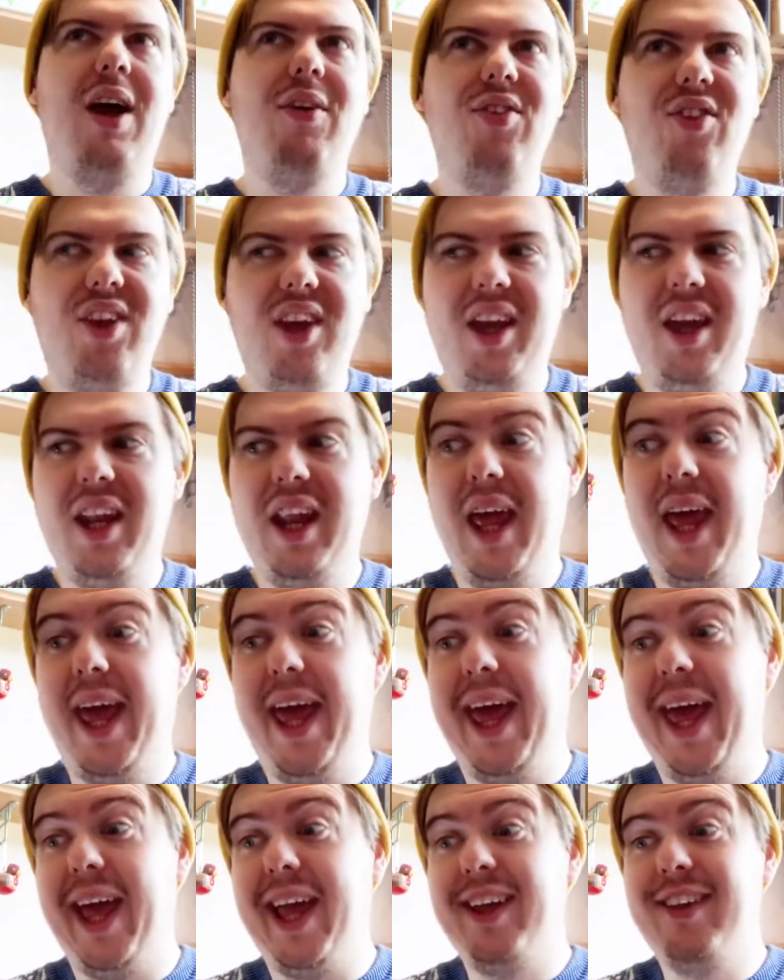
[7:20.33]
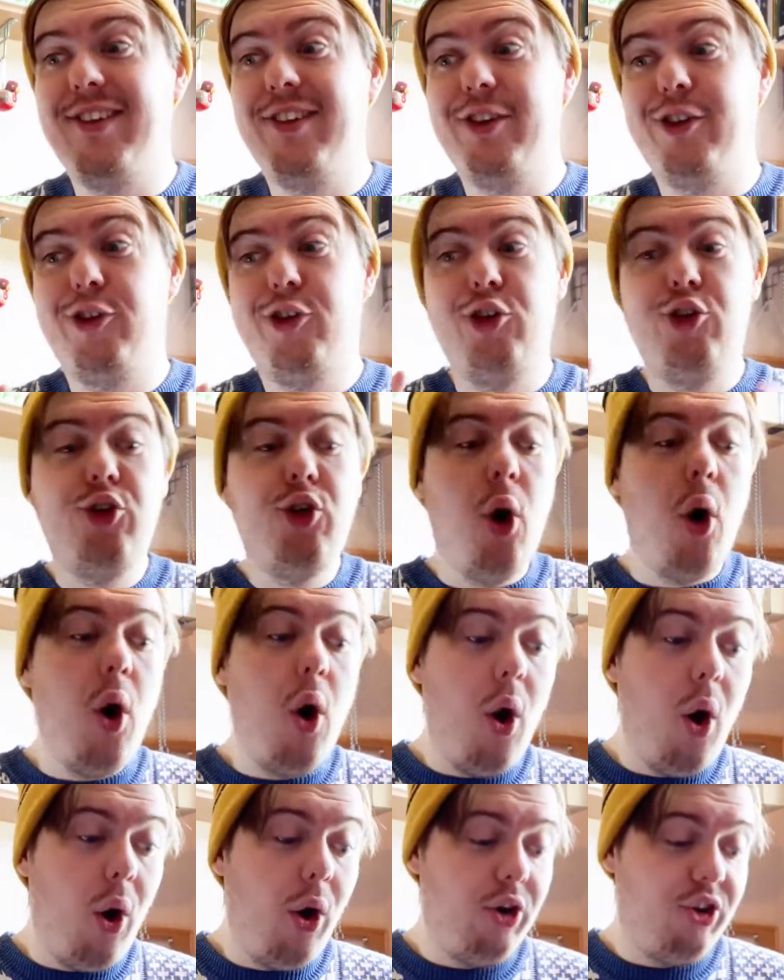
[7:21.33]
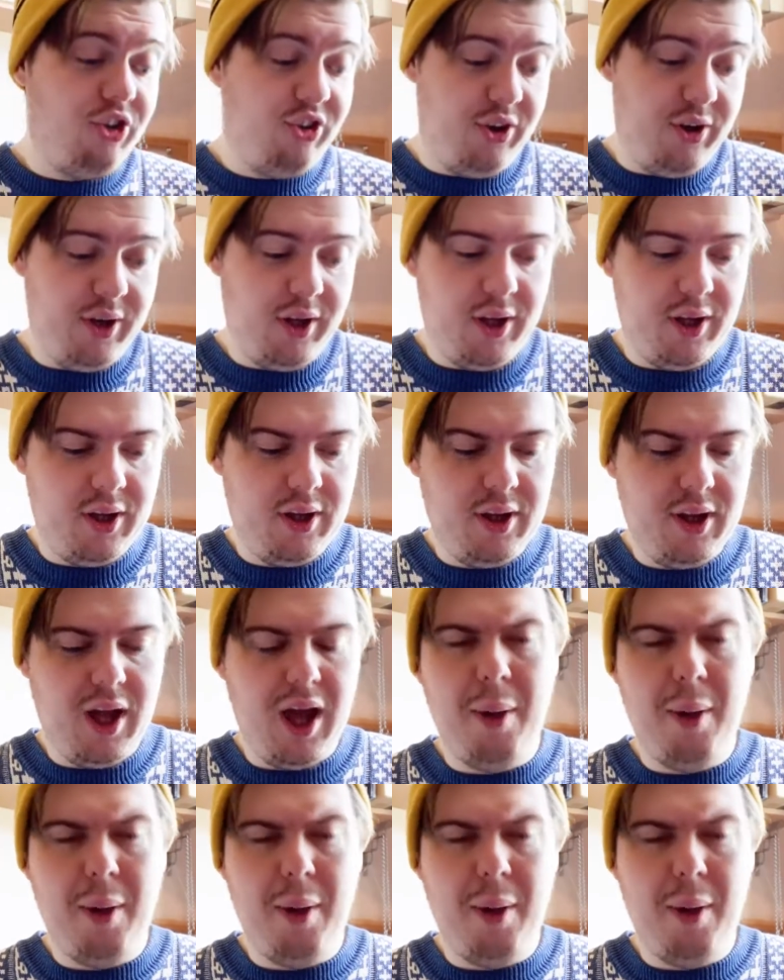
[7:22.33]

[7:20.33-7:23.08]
I've seen extortionate